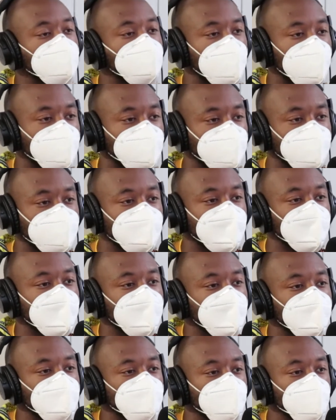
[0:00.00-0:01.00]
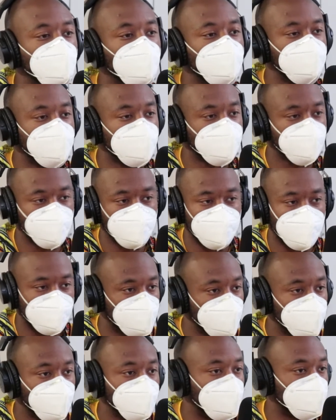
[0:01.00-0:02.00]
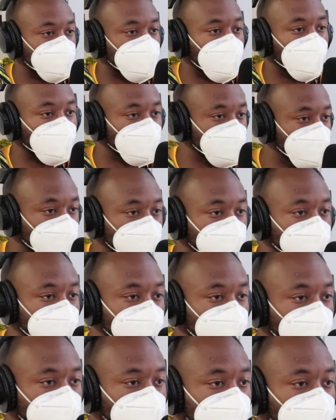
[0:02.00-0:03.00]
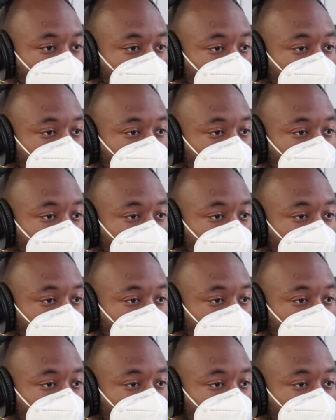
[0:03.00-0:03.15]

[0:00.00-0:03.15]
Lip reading: about it, you are nothing without the people that follow you. It's